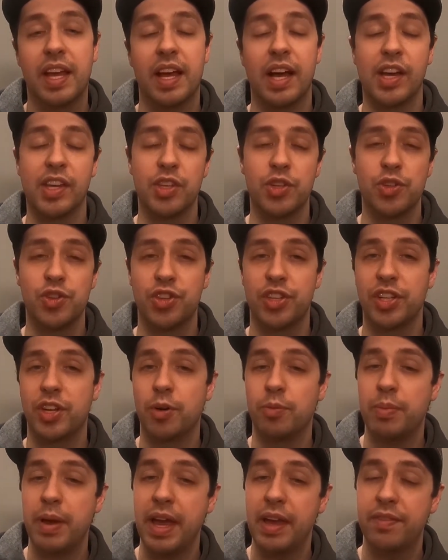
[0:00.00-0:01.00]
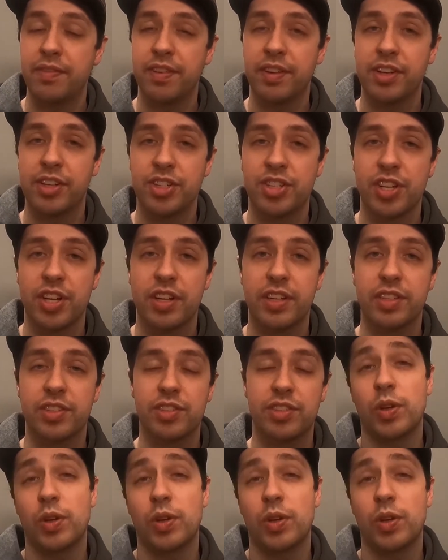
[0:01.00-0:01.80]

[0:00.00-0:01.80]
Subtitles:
I usually don't pay for insurance.